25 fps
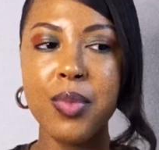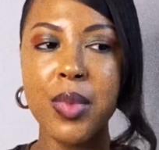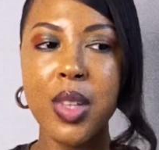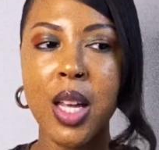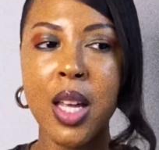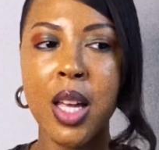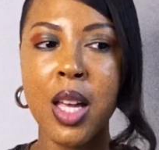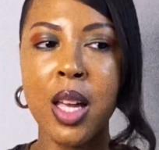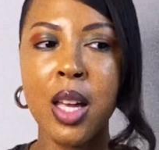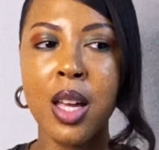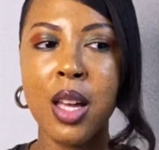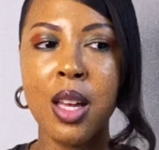
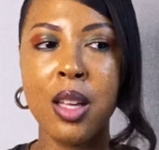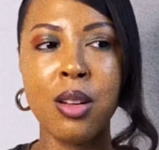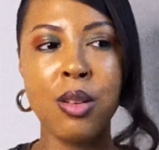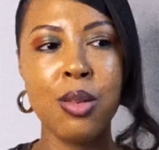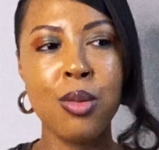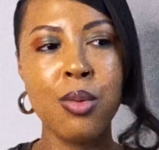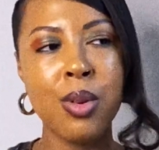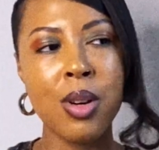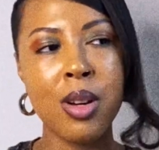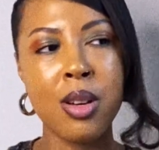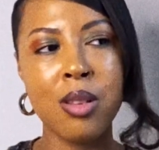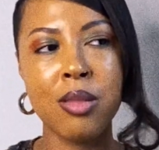And
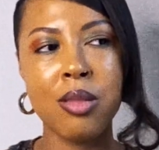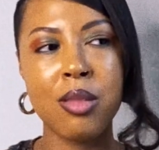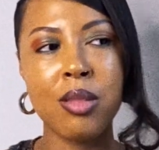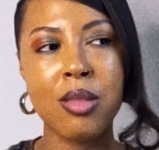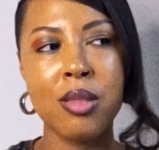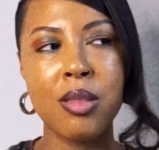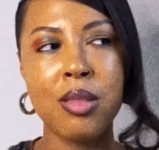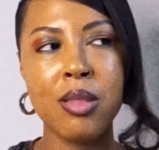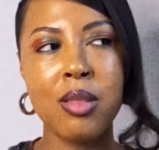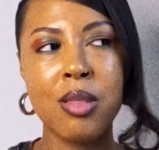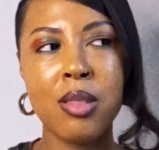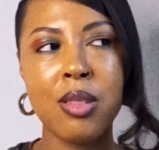who else?
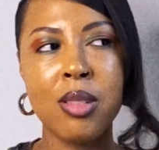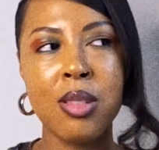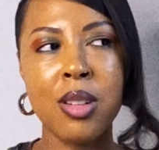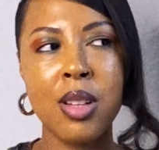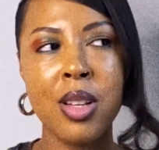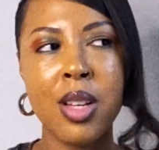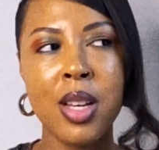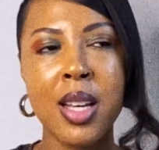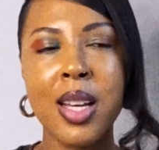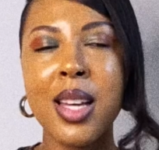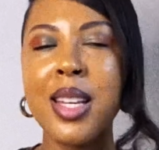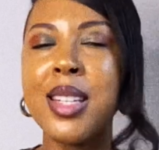
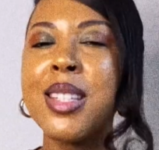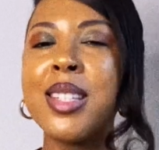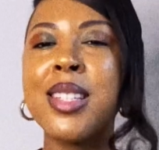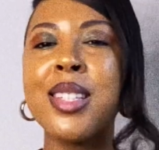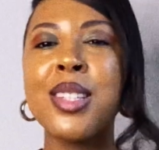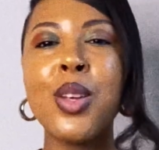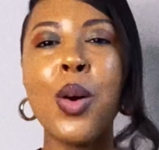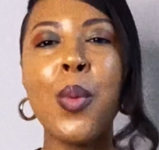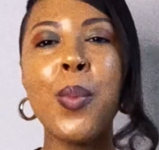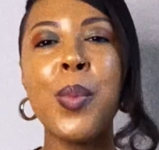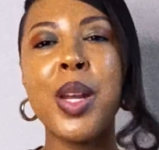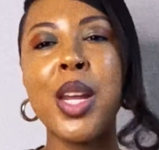There's
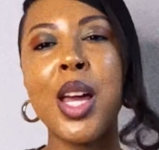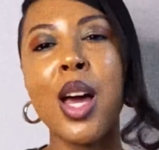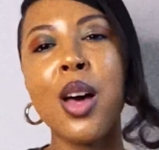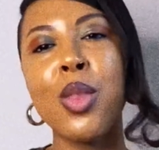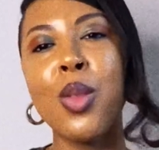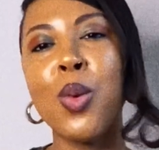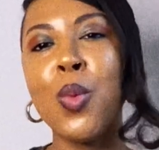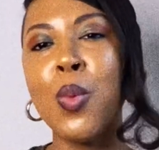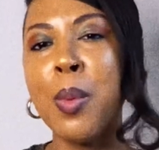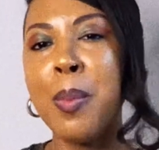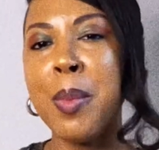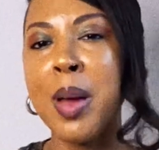so many other
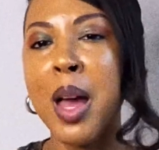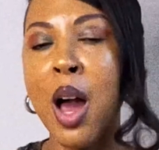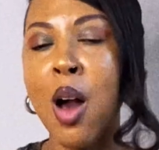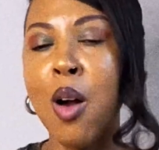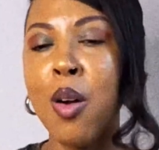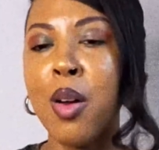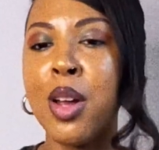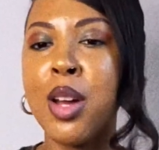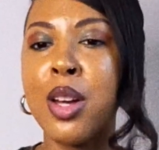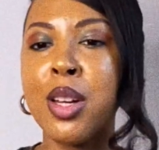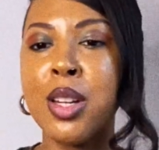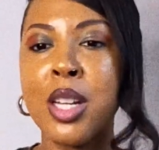women
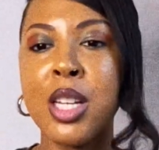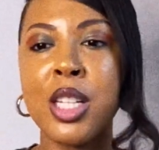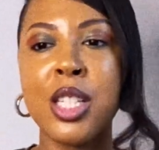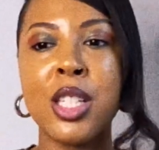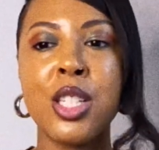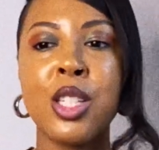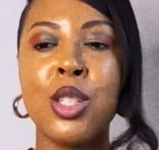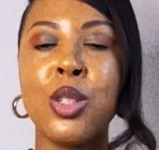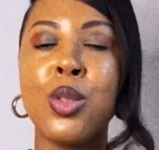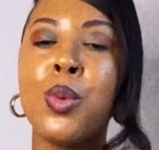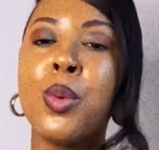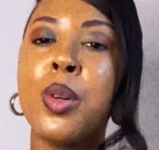out here that's
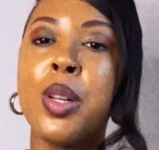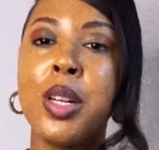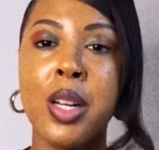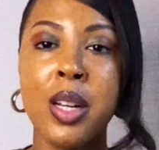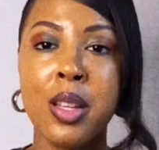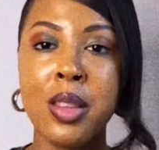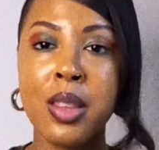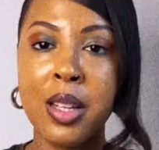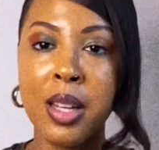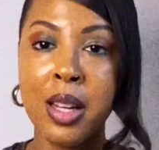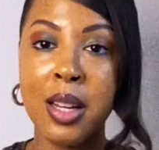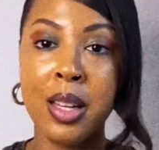just doing their
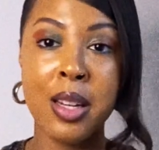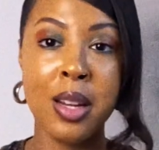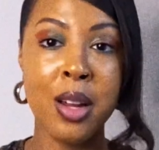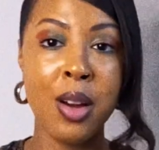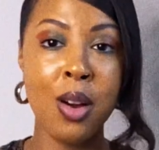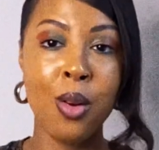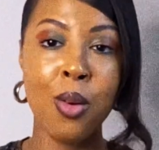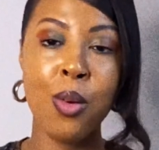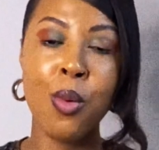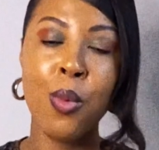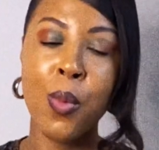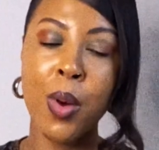thing in their
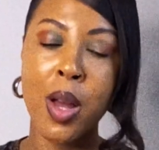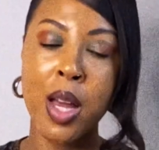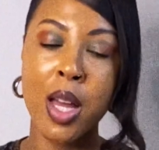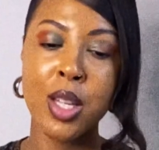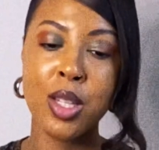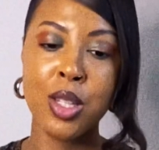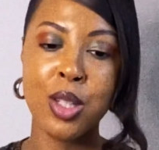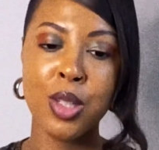own way.